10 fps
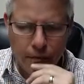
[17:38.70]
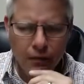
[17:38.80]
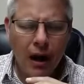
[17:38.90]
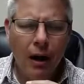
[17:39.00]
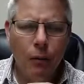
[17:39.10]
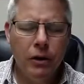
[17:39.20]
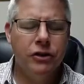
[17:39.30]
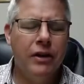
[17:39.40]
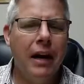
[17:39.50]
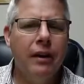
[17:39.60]
Which is
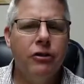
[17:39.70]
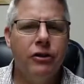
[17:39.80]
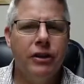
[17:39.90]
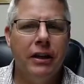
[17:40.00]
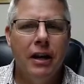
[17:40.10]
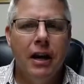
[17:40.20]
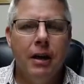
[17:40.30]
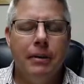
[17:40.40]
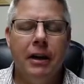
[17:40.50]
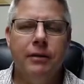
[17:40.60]
kind of interesting
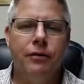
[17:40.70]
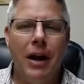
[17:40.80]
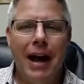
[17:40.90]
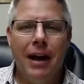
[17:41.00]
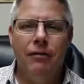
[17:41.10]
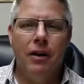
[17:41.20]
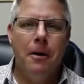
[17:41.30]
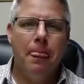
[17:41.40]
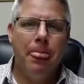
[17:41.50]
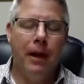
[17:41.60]
because
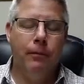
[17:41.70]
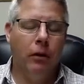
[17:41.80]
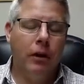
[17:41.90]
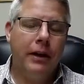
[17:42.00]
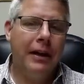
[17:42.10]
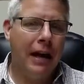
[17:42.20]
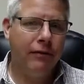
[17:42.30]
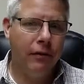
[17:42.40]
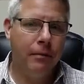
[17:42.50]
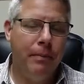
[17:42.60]
if we're looking at it
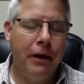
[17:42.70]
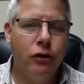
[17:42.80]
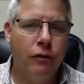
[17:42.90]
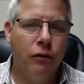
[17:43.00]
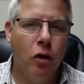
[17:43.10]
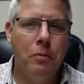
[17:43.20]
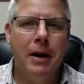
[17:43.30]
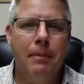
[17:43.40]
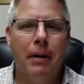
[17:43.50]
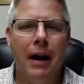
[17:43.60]
from the picture of the Roman
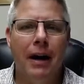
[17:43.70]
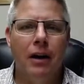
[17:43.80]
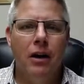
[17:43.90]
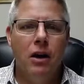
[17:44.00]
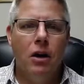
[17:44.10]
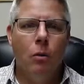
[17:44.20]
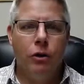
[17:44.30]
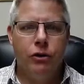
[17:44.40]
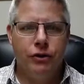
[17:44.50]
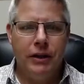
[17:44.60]
Empire,
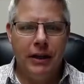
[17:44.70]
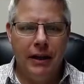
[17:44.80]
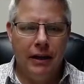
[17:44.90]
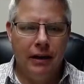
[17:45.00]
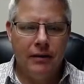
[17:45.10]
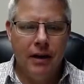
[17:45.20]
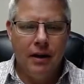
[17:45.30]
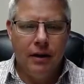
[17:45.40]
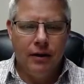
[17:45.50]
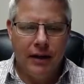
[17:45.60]
what you see is
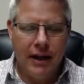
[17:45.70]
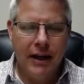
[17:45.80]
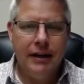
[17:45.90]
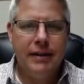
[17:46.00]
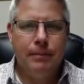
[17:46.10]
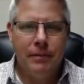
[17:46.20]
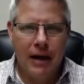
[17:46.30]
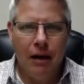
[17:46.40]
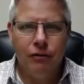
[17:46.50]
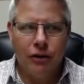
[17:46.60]
the kings
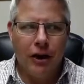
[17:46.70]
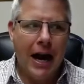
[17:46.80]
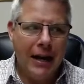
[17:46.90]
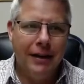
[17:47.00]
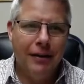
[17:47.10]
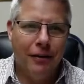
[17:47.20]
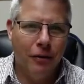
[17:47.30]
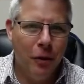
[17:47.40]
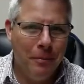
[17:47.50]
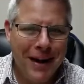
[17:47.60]
themselves are hating the
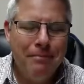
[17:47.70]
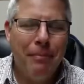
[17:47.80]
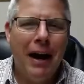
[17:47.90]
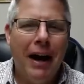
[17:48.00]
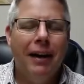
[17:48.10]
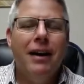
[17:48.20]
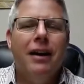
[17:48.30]
Roman Empire,